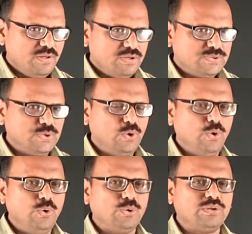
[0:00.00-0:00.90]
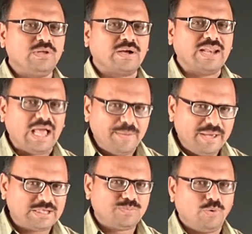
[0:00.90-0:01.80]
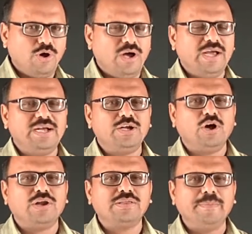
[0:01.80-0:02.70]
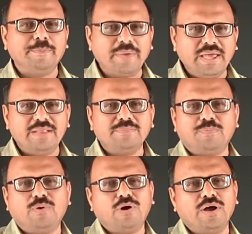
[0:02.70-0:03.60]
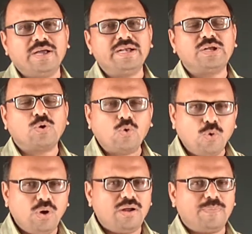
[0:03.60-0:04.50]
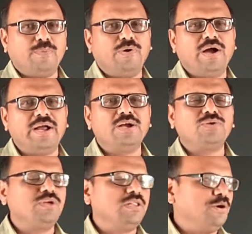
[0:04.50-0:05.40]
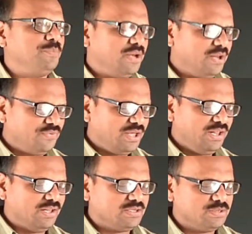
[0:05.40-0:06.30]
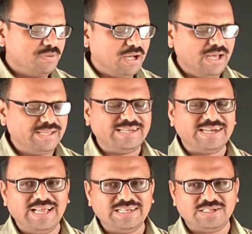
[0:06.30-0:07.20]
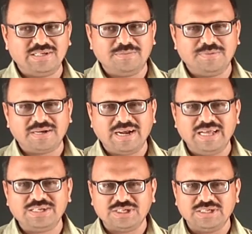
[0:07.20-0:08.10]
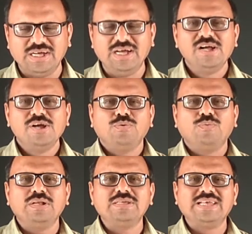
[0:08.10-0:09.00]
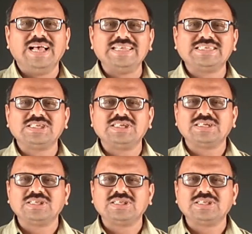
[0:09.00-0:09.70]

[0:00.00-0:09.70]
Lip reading: So the climax point or the main point, core point will not be revealed by the writer, but writer will just